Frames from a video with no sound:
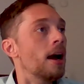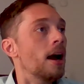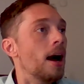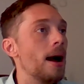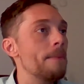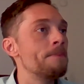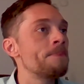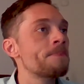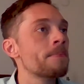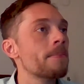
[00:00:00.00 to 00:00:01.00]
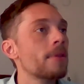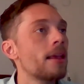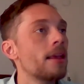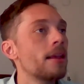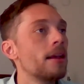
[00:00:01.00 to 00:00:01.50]
So
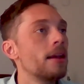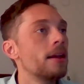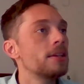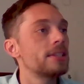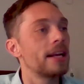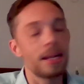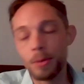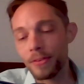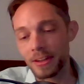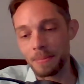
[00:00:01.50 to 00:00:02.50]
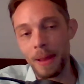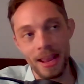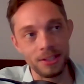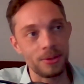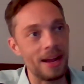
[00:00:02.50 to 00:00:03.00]
then I can move on to
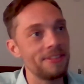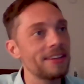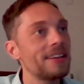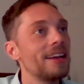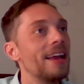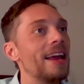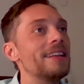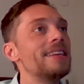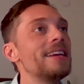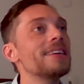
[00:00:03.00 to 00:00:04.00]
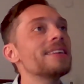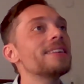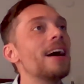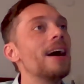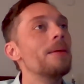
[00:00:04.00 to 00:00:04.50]
paid traffic. And
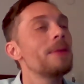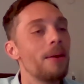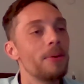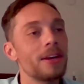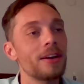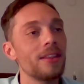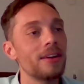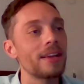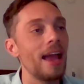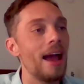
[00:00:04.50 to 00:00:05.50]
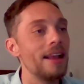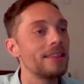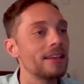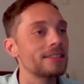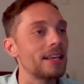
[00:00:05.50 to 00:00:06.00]
here, we could look at
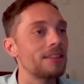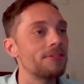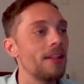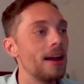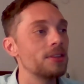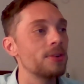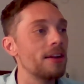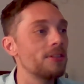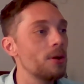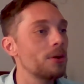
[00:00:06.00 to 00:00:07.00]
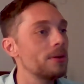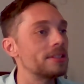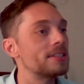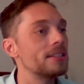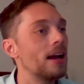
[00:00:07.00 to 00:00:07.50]
things like the fly drive local.
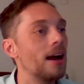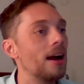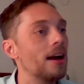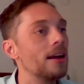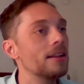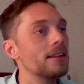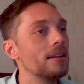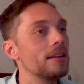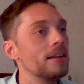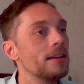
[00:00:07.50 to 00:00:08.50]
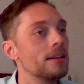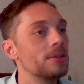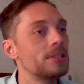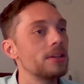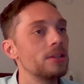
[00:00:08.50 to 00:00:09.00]
It's,
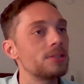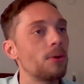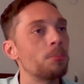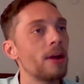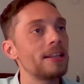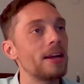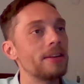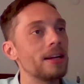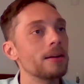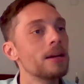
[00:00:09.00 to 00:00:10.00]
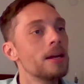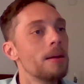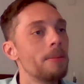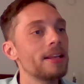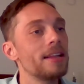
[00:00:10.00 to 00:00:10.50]
still a useful breakdown here.
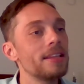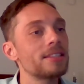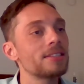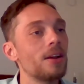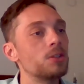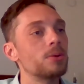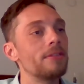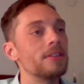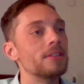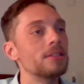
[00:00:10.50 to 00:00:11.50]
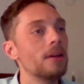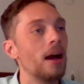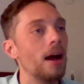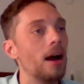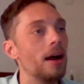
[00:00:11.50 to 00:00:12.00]
But again, this is all driven,
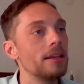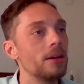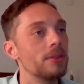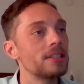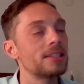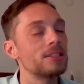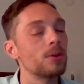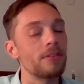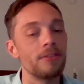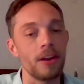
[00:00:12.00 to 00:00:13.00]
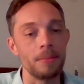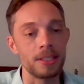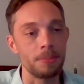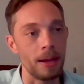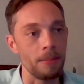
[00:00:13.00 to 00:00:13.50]
this is driven very
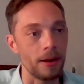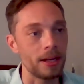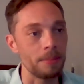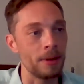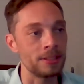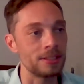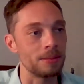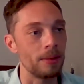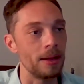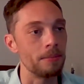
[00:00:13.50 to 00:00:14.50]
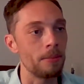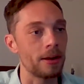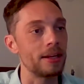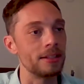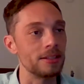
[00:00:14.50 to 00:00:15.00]
much by marketing budgets and by
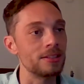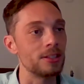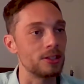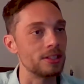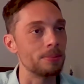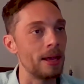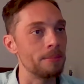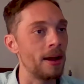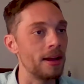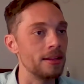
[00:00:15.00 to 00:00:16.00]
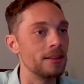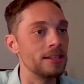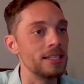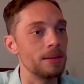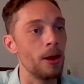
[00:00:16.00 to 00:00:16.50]
marketing decisions made by the
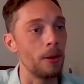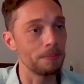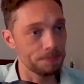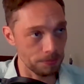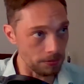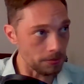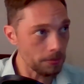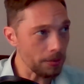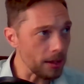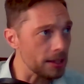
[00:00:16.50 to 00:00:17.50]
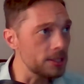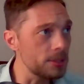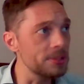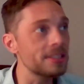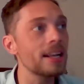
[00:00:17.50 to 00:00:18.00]
DMO.
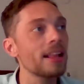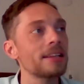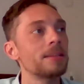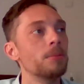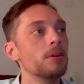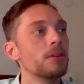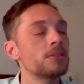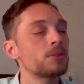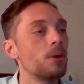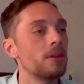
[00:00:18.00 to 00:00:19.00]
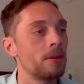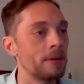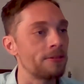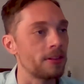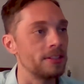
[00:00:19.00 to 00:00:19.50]
So instead, I like to scroll a little
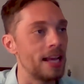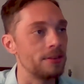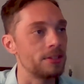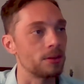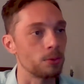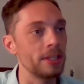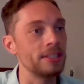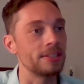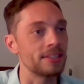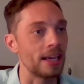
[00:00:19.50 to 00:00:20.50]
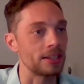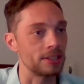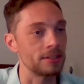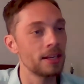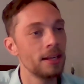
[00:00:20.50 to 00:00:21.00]
bit further down to the regions
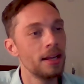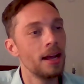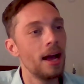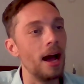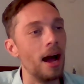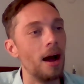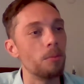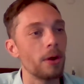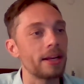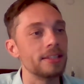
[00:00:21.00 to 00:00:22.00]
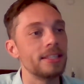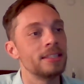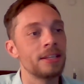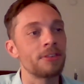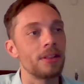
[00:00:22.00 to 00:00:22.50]
section, where I can see a
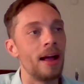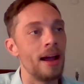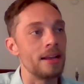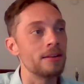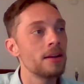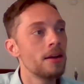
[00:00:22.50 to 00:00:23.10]
different line